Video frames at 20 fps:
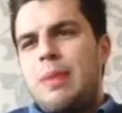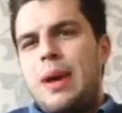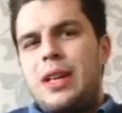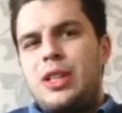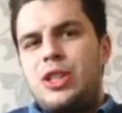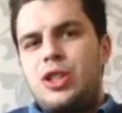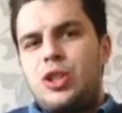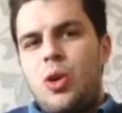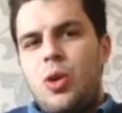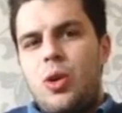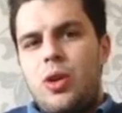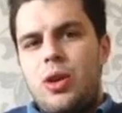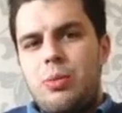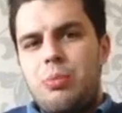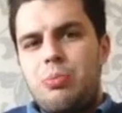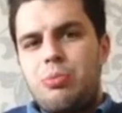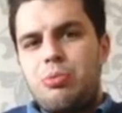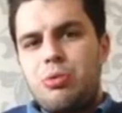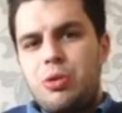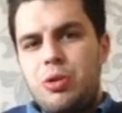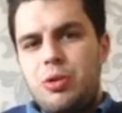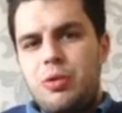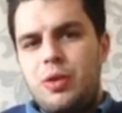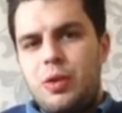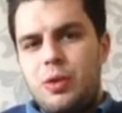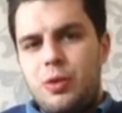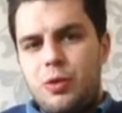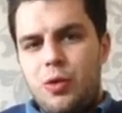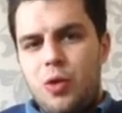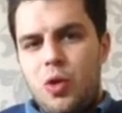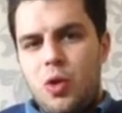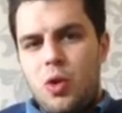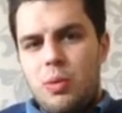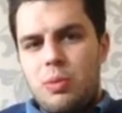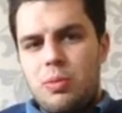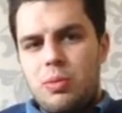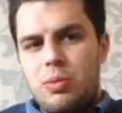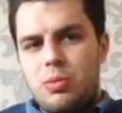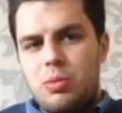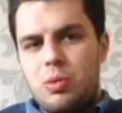based on proven
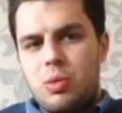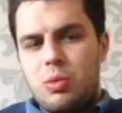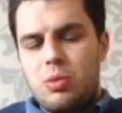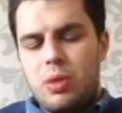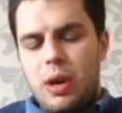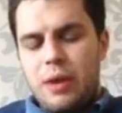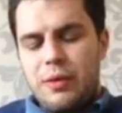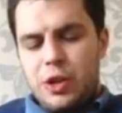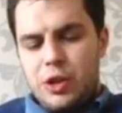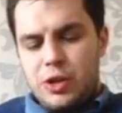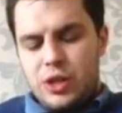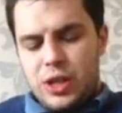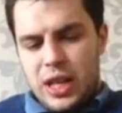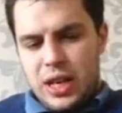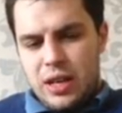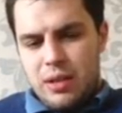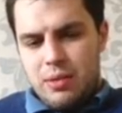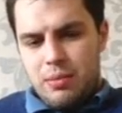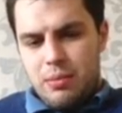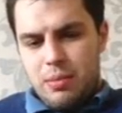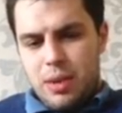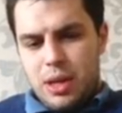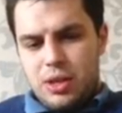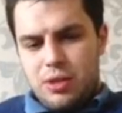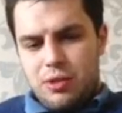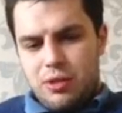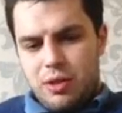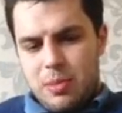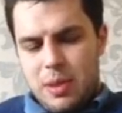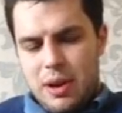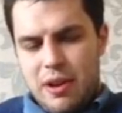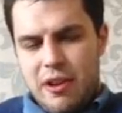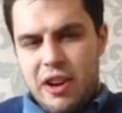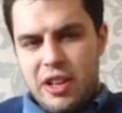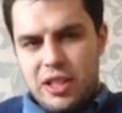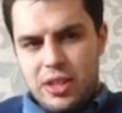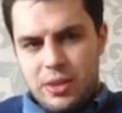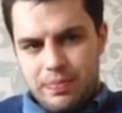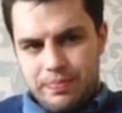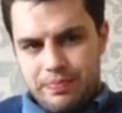form. Well, have you seen much of
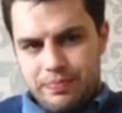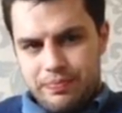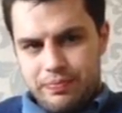Ramirez?